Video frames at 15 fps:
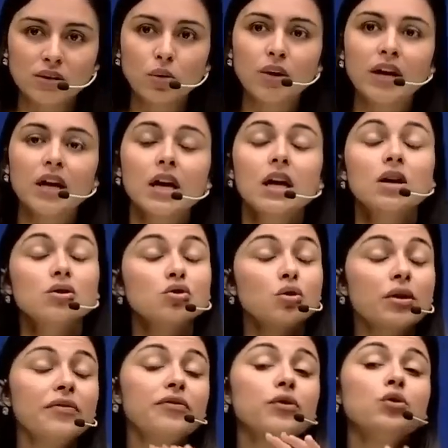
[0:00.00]
Okay, so
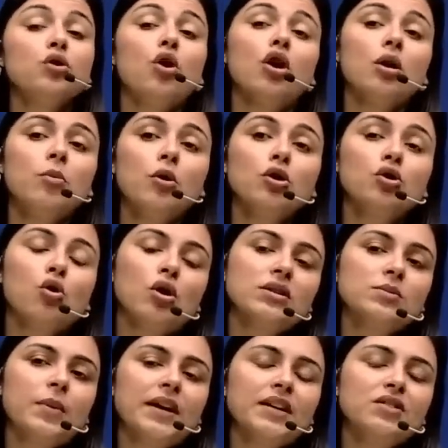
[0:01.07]
if you talk about
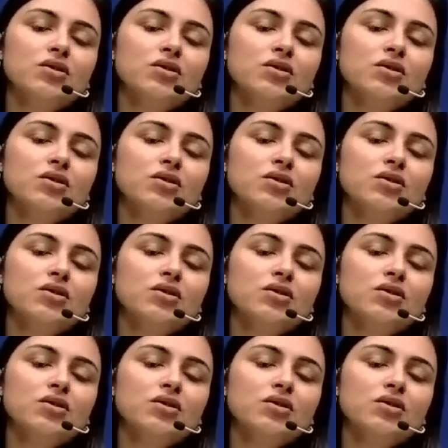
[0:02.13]
quartz, my dear